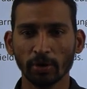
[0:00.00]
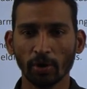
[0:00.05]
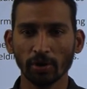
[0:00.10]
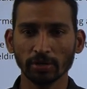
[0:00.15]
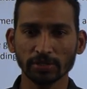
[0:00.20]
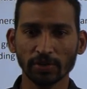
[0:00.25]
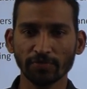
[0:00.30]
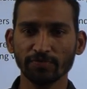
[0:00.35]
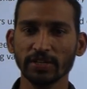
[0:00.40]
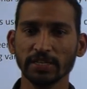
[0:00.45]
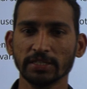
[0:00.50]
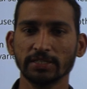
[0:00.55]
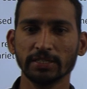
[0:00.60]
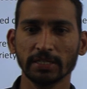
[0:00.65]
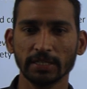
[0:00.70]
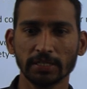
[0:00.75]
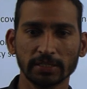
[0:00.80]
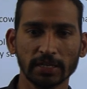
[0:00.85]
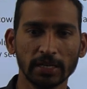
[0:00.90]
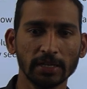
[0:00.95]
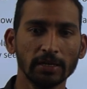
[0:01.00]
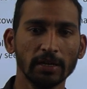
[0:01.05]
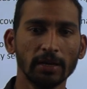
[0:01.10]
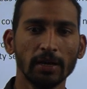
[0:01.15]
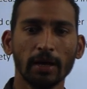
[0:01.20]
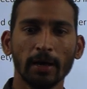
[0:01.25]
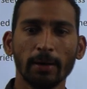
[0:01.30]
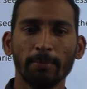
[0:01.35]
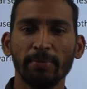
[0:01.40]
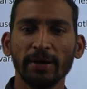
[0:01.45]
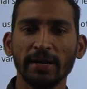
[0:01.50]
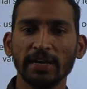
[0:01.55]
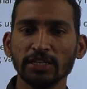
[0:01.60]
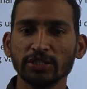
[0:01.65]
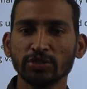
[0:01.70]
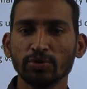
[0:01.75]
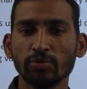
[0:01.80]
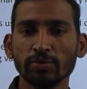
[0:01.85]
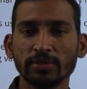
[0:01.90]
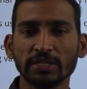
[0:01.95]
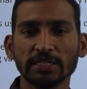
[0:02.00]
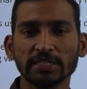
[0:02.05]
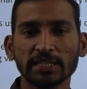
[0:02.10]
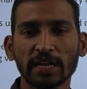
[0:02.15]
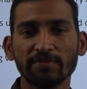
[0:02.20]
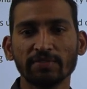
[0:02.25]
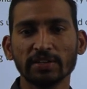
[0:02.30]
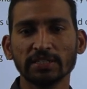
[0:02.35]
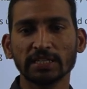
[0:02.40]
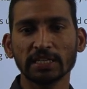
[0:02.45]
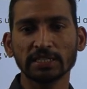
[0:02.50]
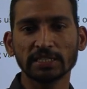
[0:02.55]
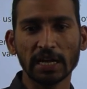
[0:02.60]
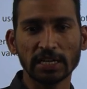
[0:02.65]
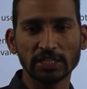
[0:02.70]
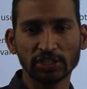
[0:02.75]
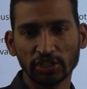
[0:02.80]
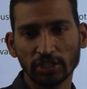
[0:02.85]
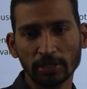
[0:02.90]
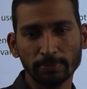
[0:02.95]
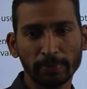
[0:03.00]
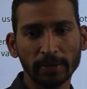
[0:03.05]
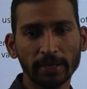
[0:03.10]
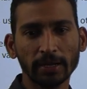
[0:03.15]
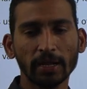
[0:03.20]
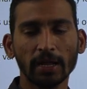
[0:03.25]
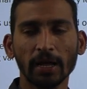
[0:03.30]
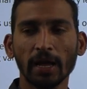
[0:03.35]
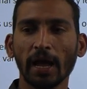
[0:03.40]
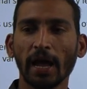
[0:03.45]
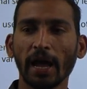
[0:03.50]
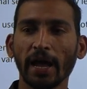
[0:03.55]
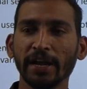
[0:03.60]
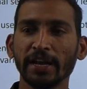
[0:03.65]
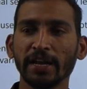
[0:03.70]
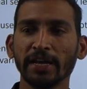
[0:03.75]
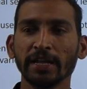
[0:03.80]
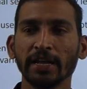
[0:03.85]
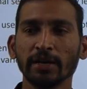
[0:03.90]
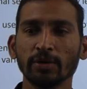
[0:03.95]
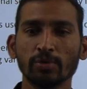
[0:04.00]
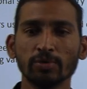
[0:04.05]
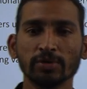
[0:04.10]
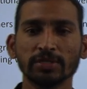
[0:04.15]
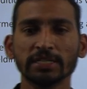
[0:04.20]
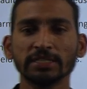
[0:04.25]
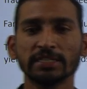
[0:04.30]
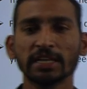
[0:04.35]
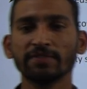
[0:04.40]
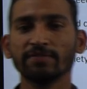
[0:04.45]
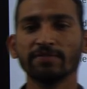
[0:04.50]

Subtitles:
because of this reason, British goods and services are cheaper and Indian goods and